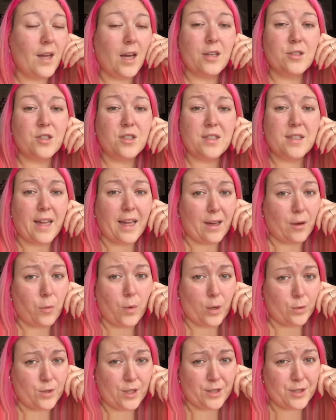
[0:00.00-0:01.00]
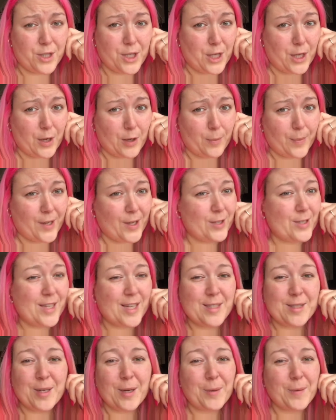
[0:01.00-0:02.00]
I just think well done to you, because
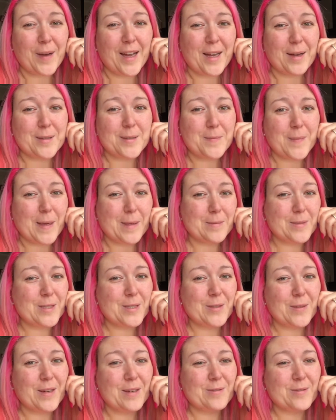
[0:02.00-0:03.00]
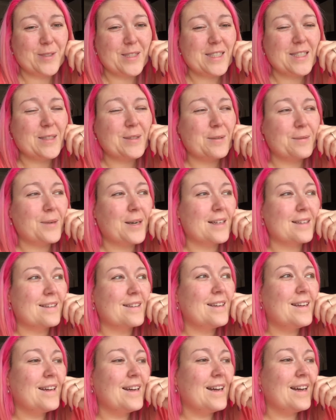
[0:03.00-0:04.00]
there's no way I'd be able to do every single one.